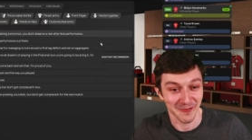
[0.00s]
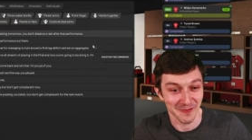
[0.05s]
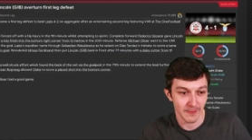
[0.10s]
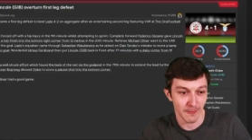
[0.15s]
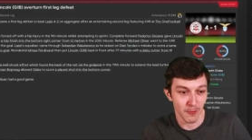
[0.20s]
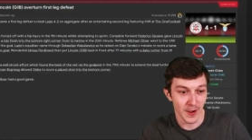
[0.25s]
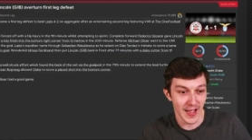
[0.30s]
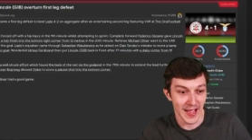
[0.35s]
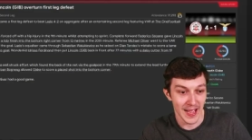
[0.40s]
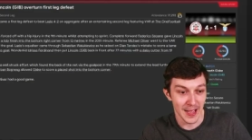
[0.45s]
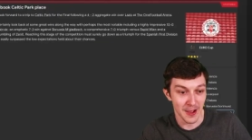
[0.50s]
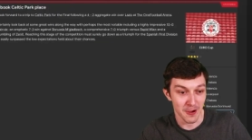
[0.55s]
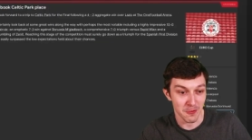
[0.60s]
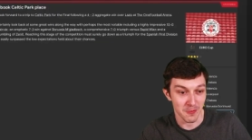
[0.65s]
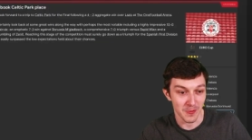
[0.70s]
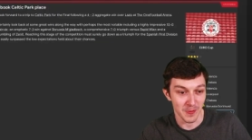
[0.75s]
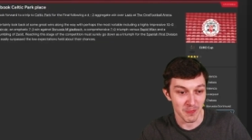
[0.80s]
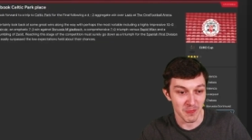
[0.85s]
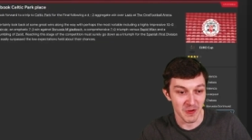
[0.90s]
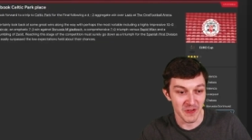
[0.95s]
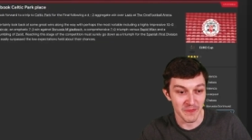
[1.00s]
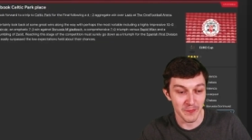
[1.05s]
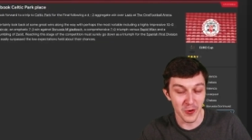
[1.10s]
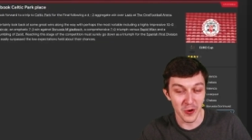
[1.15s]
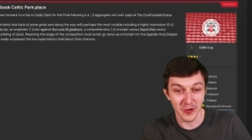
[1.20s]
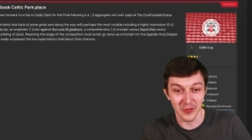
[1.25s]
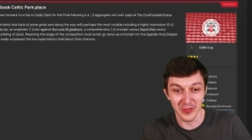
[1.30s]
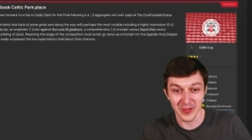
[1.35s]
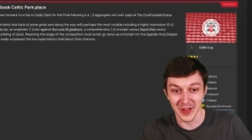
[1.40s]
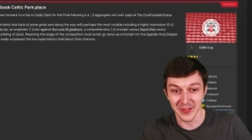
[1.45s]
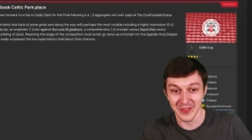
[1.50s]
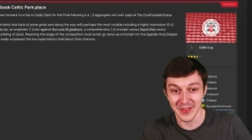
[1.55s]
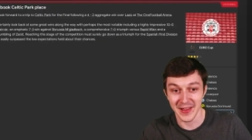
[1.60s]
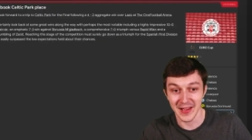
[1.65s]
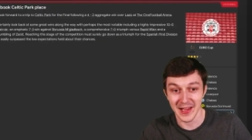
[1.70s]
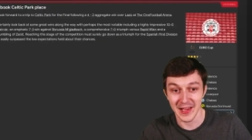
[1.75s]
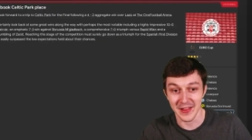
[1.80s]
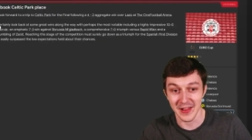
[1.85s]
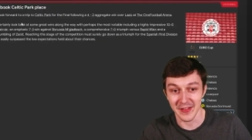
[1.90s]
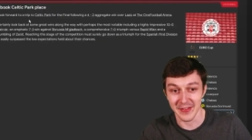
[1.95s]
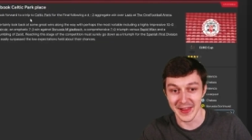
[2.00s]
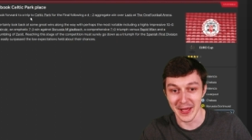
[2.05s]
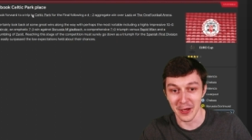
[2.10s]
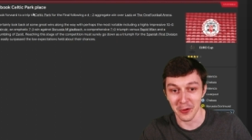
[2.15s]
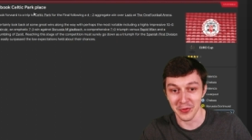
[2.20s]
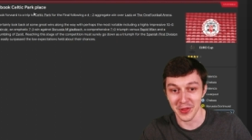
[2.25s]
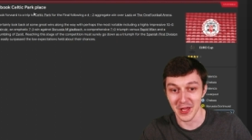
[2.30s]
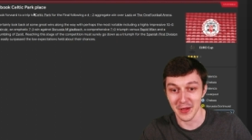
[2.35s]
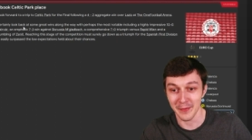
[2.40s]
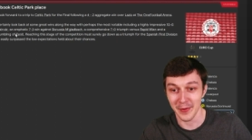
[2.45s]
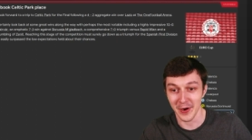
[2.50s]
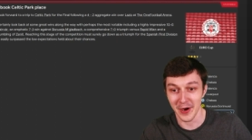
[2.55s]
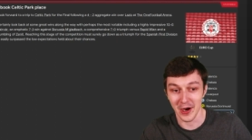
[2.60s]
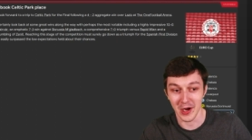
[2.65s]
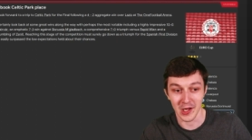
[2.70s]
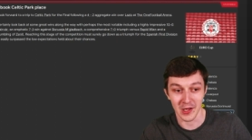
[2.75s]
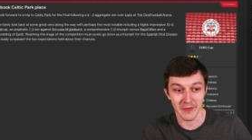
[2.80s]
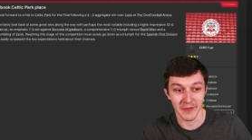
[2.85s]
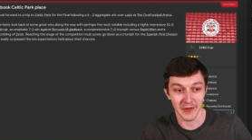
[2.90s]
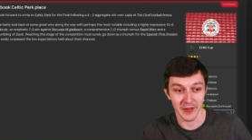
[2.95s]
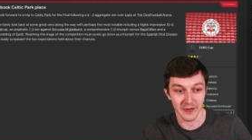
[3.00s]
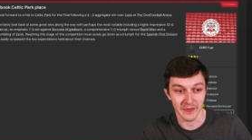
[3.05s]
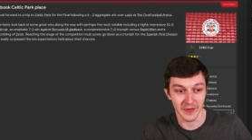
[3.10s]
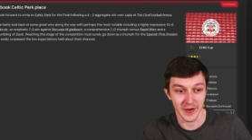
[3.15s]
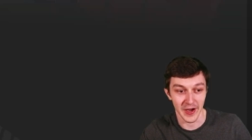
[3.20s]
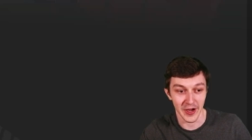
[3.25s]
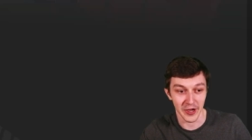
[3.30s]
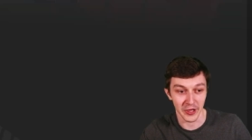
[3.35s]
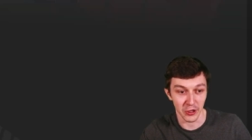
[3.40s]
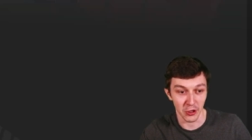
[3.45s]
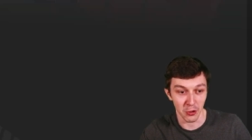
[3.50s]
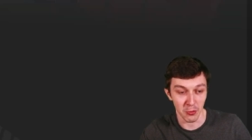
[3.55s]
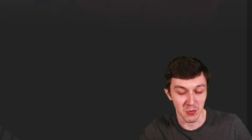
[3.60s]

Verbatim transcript: Wow. We've booked our tickets at Celtic Park for the final.